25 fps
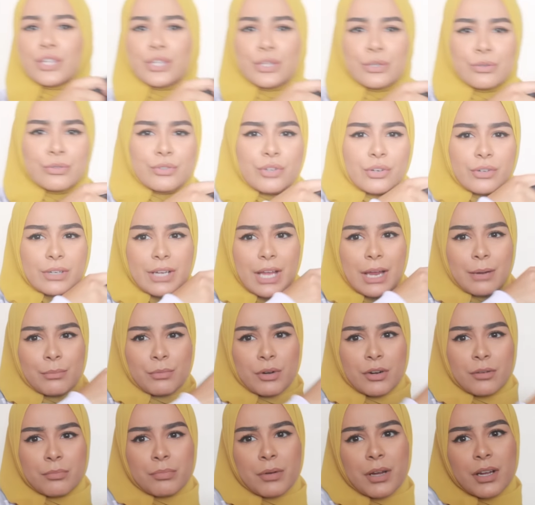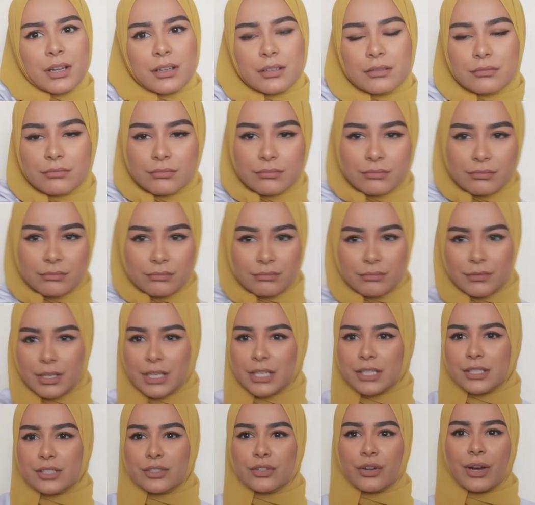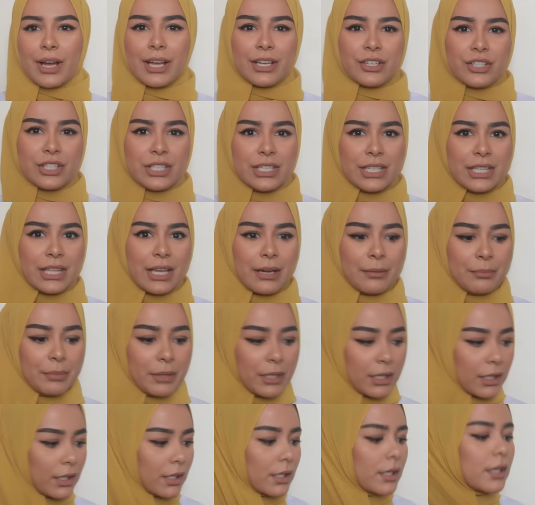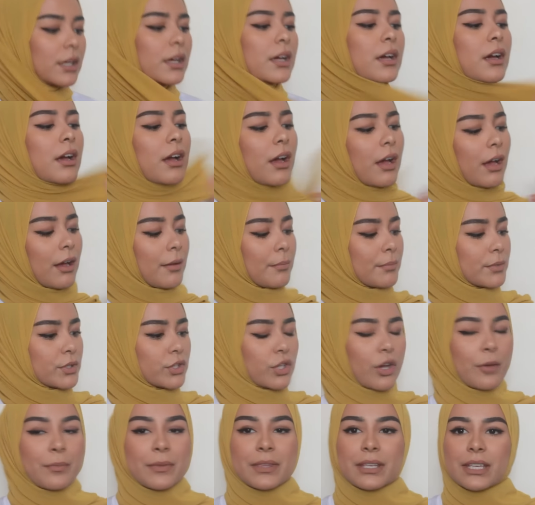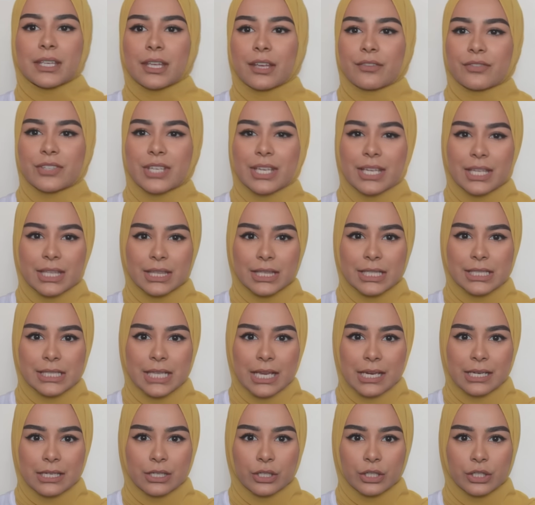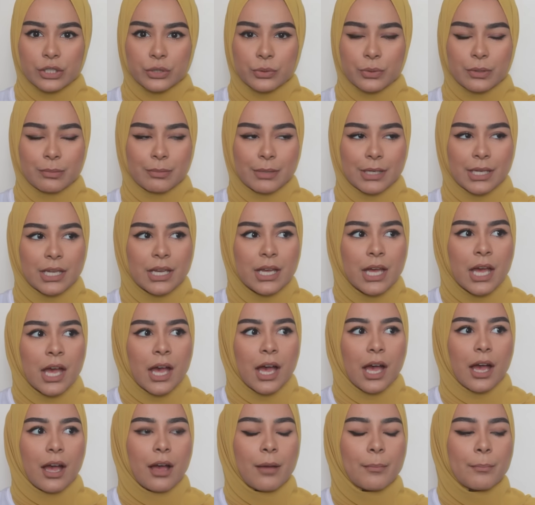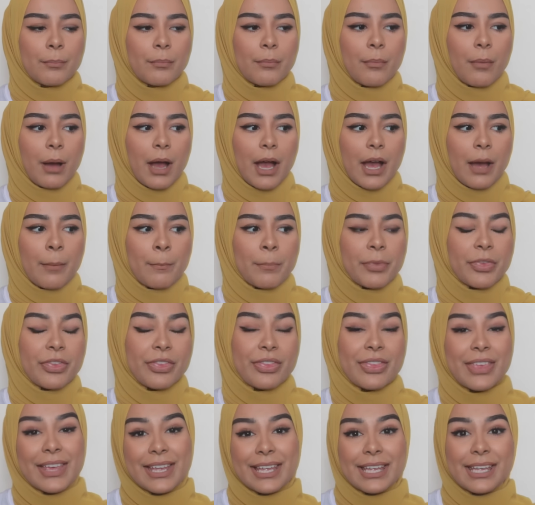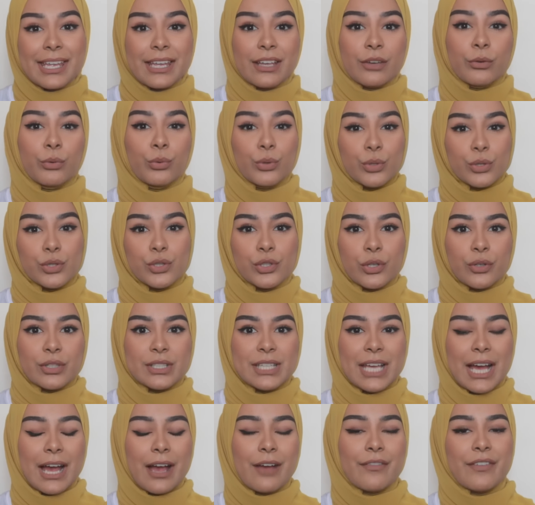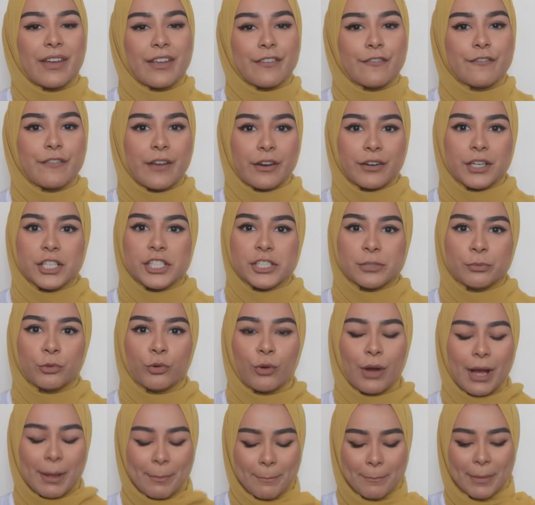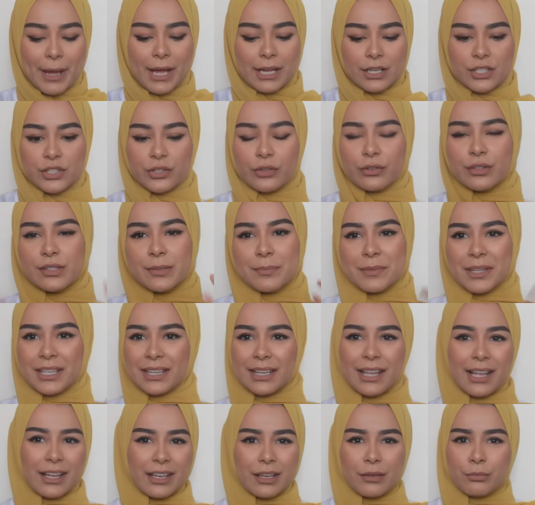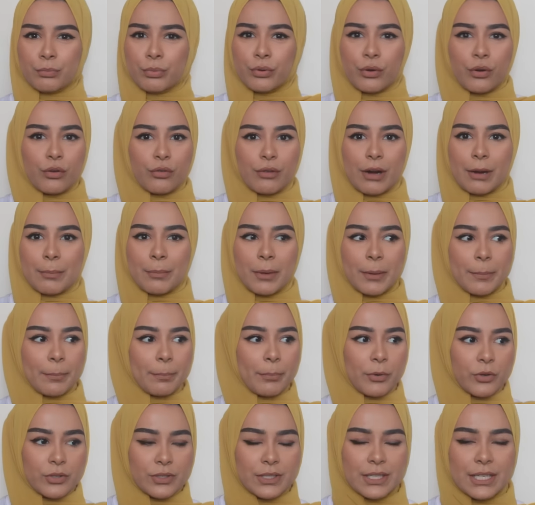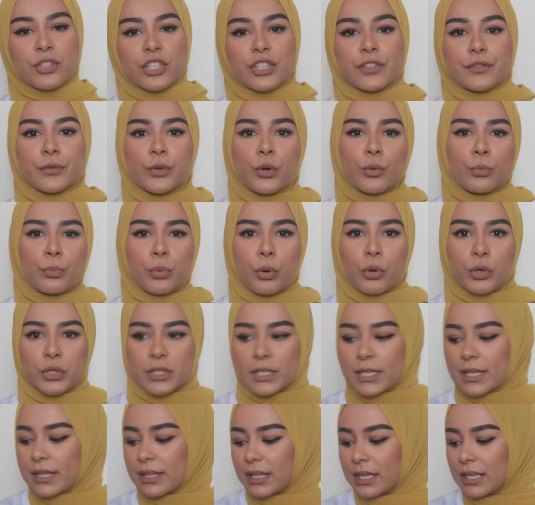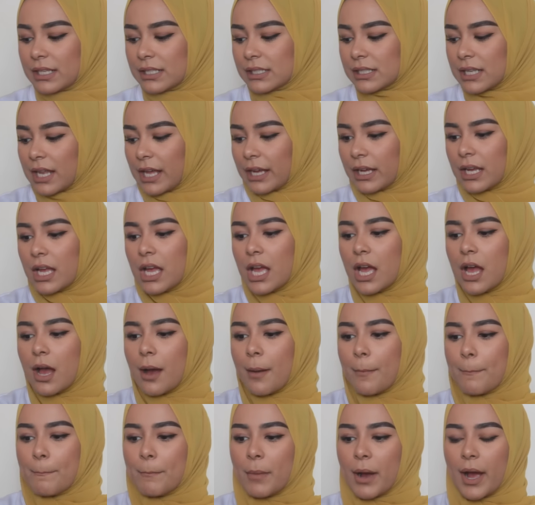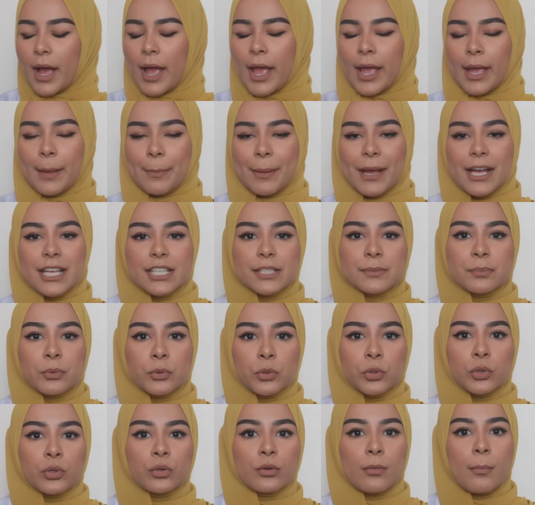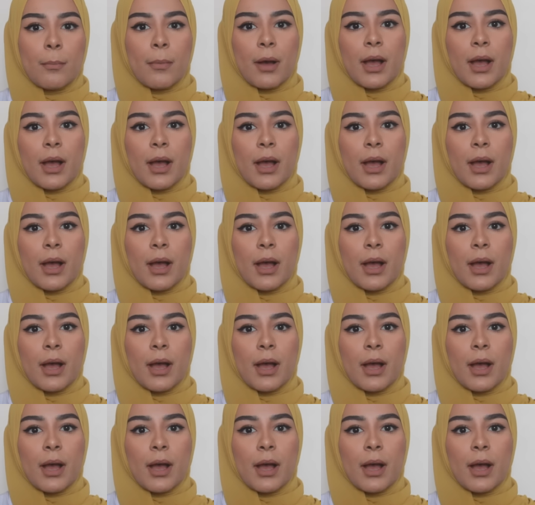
huge on camera, but it's not actually that big. Um, so I'm thinking of taking this hand luggage with me. Um, I'm thinking also to have a very small handbag, so it's something that I can put around my body just for important things like my passport,